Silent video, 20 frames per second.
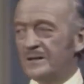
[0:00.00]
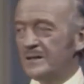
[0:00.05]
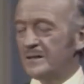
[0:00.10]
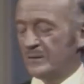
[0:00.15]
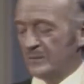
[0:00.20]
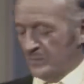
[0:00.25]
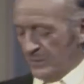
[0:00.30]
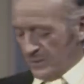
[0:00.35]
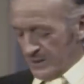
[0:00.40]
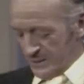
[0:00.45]
I think
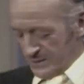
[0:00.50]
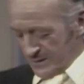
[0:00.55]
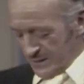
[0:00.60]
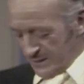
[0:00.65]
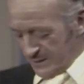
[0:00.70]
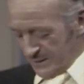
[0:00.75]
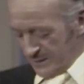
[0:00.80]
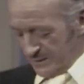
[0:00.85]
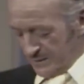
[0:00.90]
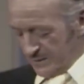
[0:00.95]
there was. I
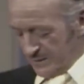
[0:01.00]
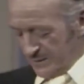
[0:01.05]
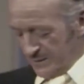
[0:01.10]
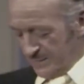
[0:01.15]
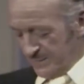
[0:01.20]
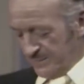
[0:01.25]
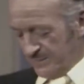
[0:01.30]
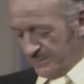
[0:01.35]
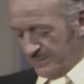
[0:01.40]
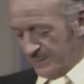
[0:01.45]
think
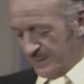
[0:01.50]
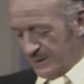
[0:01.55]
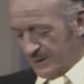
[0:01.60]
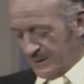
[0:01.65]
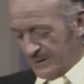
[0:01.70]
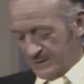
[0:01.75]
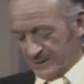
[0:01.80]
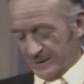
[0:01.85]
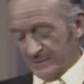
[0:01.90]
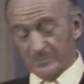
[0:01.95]
that they
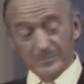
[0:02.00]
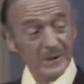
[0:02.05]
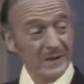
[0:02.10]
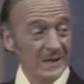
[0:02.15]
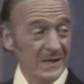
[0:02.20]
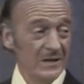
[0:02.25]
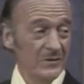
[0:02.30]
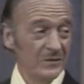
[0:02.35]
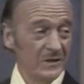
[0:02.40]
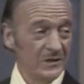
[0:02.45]
just didn't
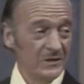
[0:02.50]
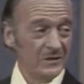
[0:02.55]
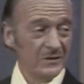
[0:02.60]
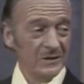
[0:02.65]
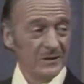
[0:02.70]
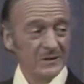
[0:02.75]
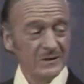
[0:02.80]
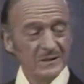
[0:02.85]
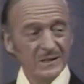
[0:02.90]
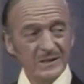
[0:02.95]
believe it,
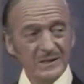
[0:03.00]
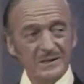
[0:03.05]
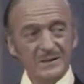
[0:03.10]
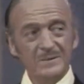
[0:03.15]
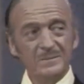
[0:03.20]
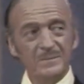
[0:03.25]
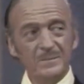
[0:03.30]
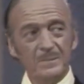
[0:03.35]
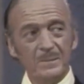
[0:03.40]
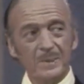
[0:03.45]
and